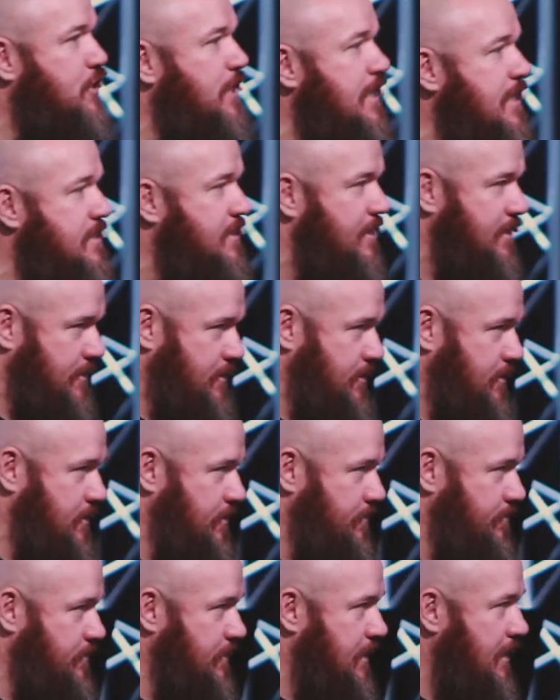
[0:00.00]
Jesus.
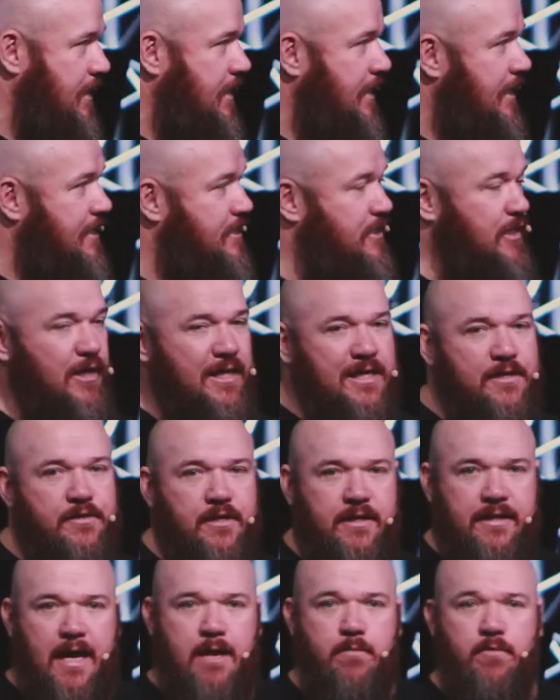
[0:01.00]
So, in
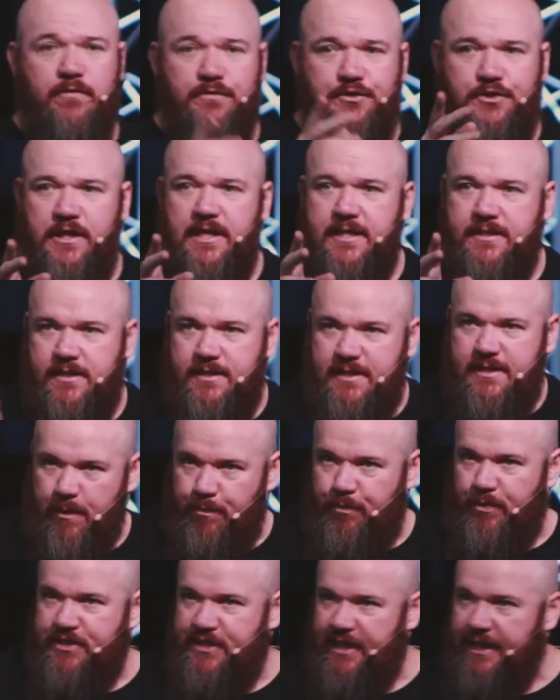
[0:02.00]
the name of Jesus, they
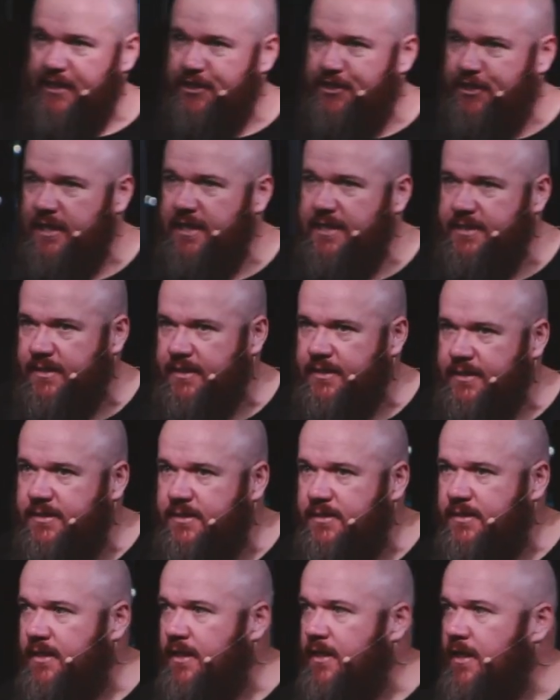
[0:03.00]
present
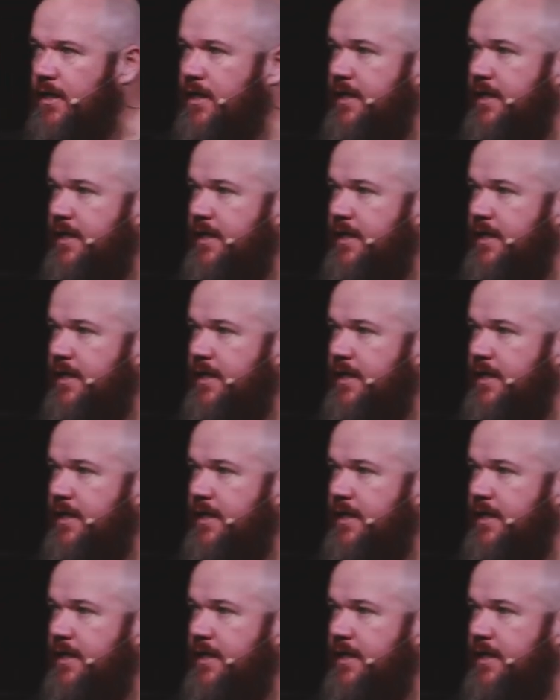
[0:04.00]
Jesus,